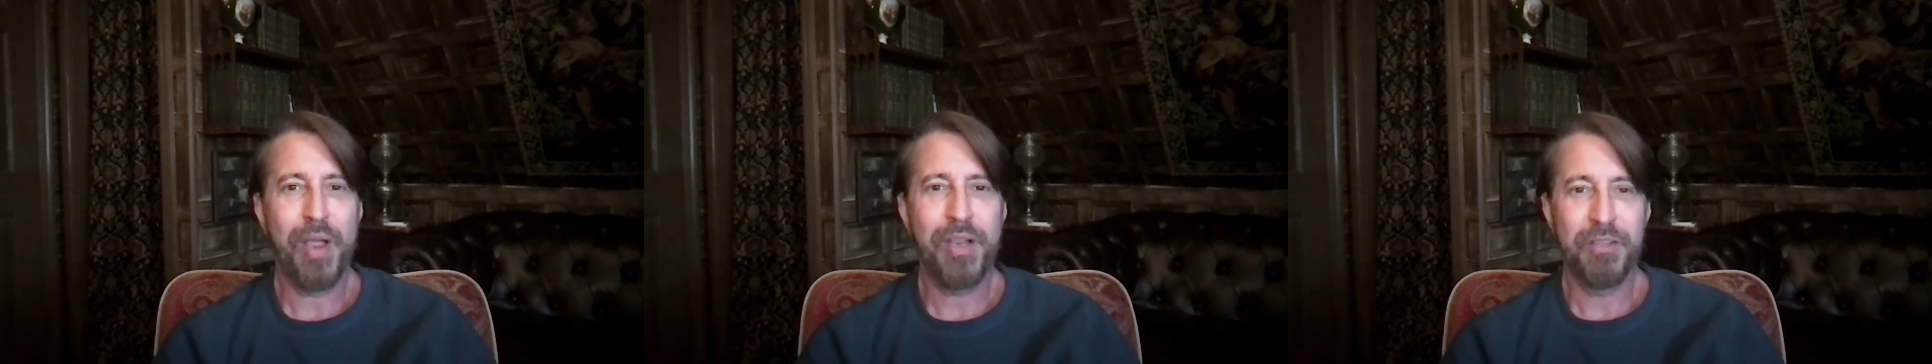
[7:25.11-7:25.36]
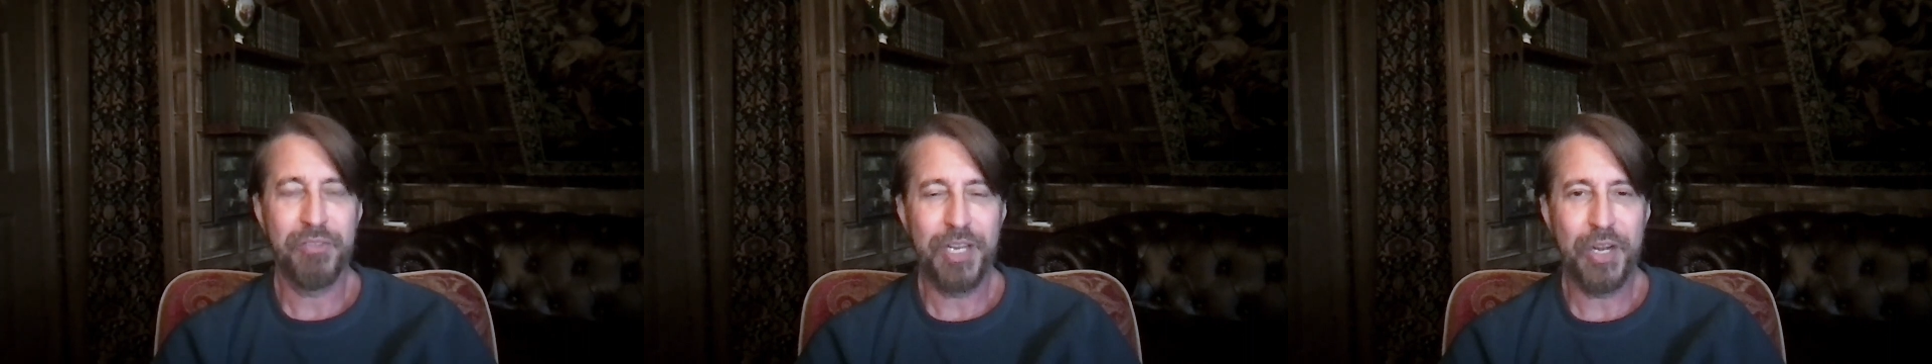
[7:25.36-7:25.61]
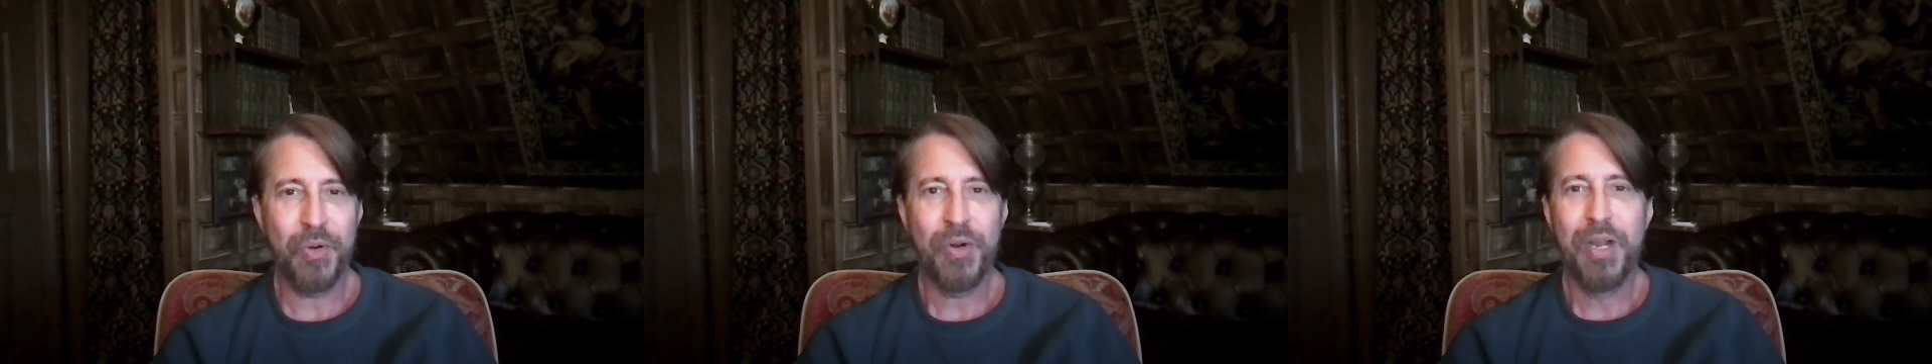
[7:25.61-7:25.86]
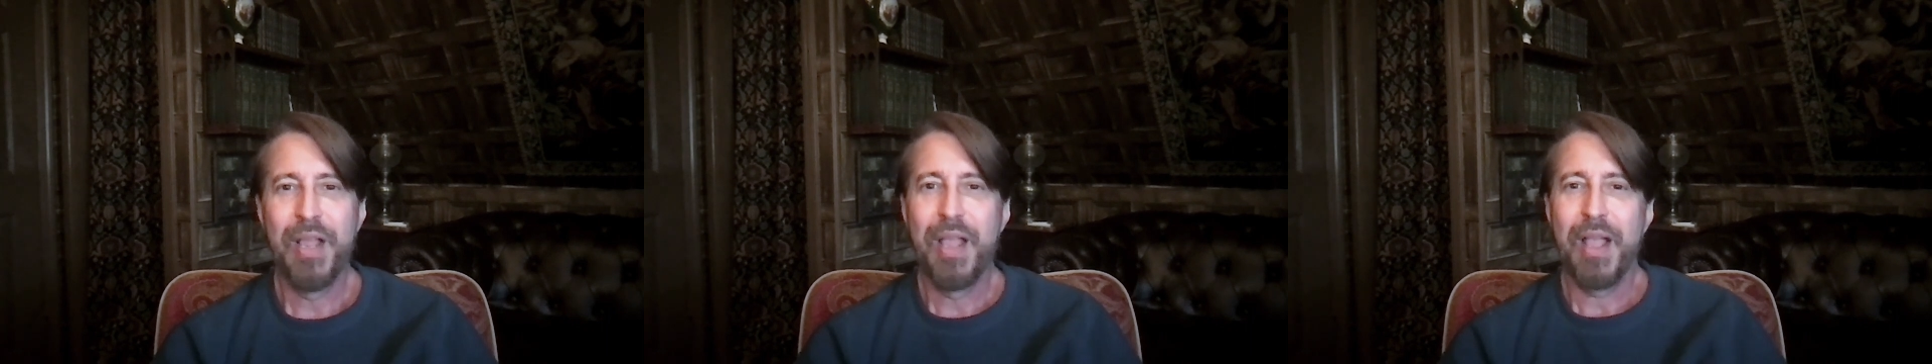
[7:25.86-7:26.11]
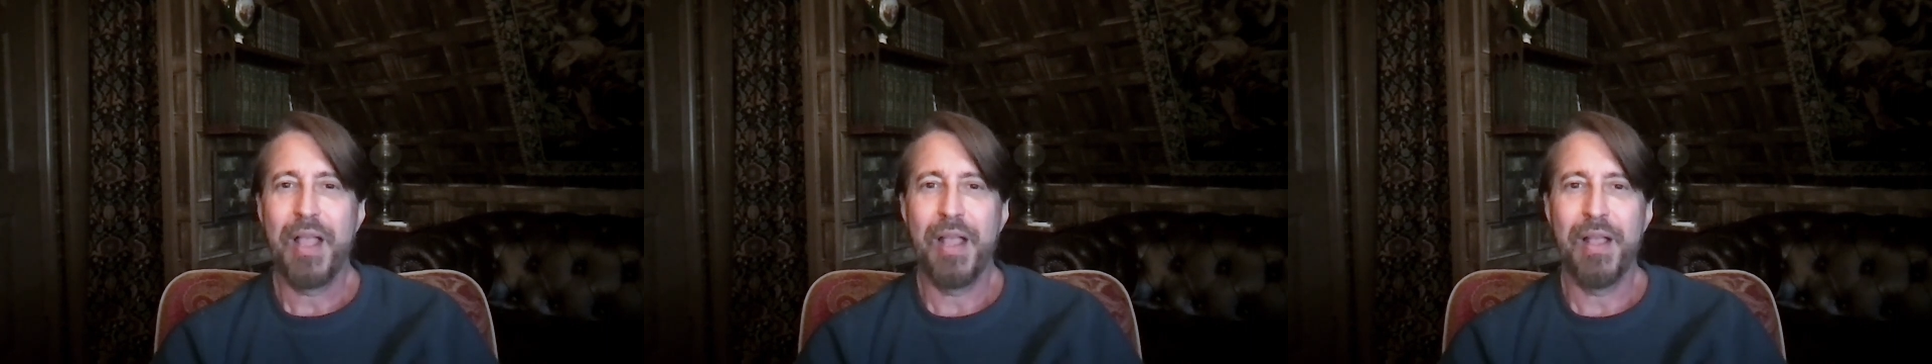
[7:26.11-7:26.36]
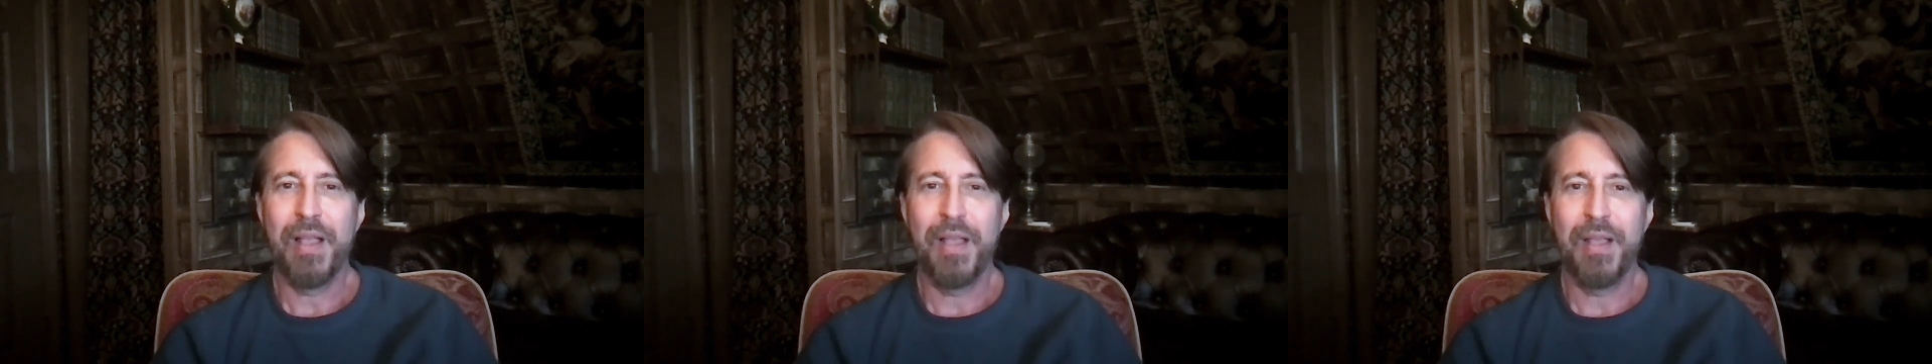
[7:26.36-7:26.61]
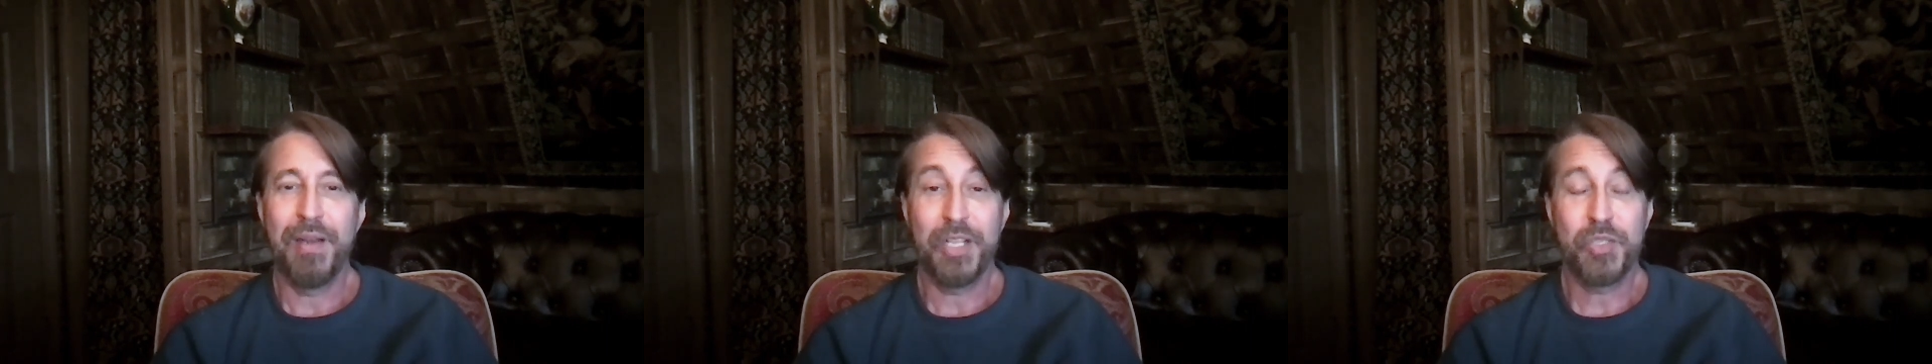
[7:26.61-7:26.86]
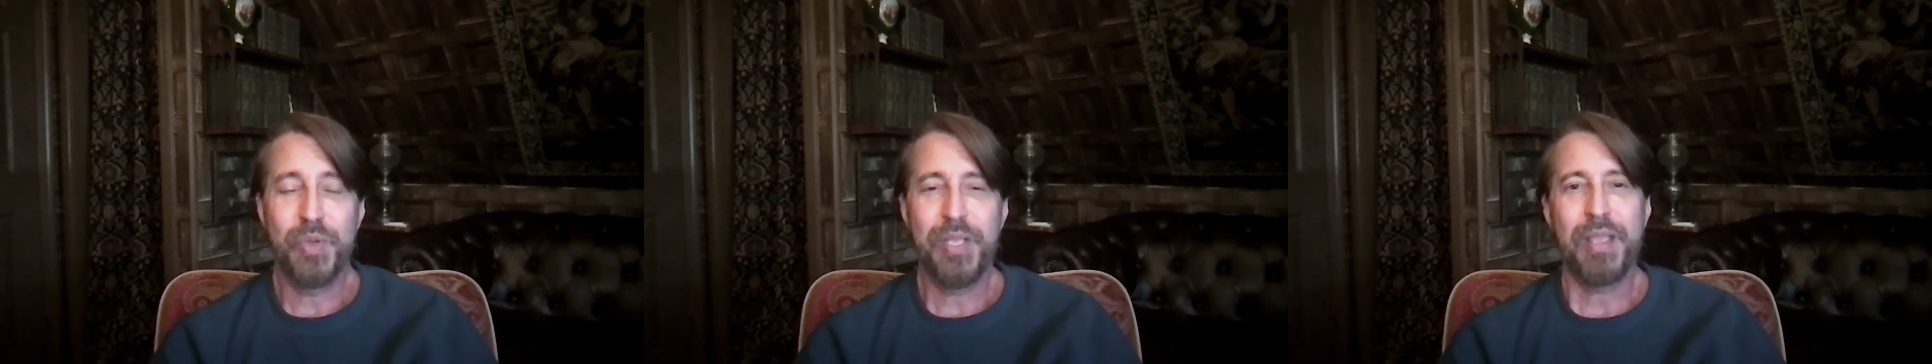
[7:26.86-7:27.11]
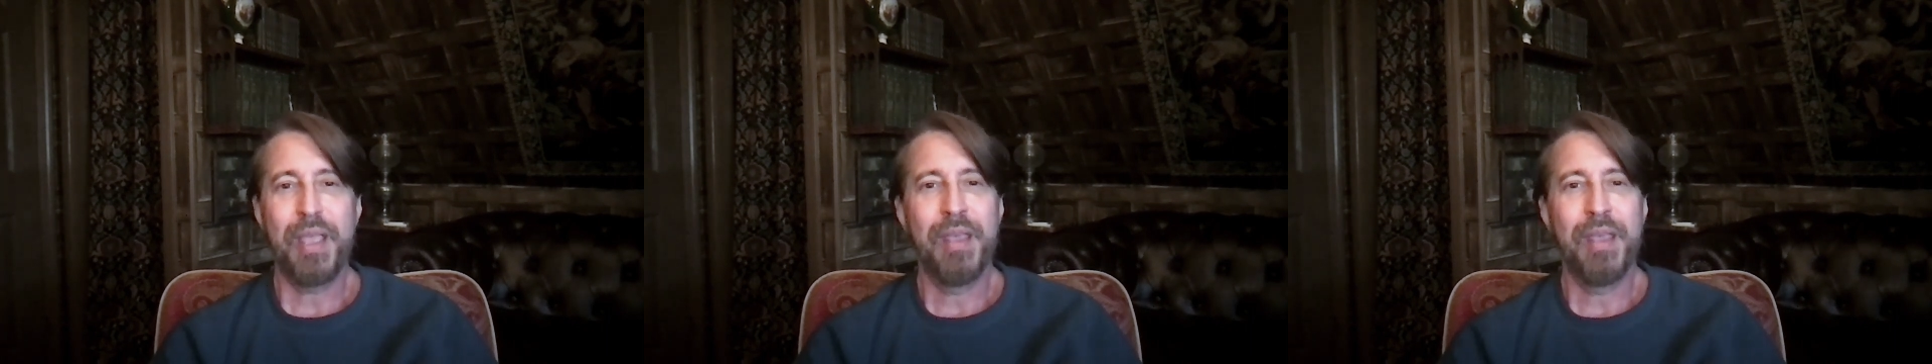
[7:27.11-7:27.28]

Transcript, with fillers: in the video uh, next week.